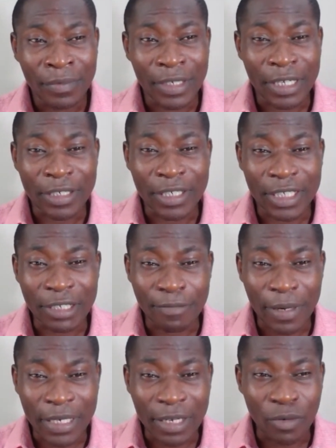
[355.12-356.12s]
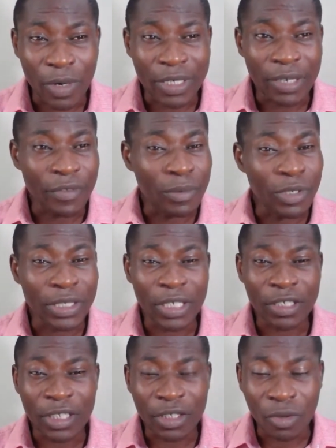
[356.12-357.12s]
that is deeper than what everybody
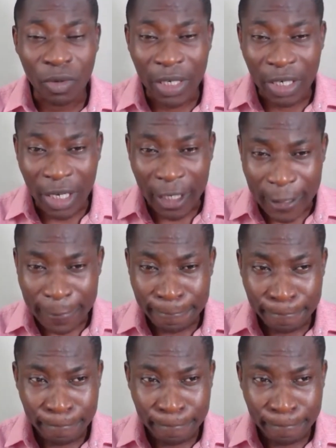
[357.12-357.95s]
else is looking at.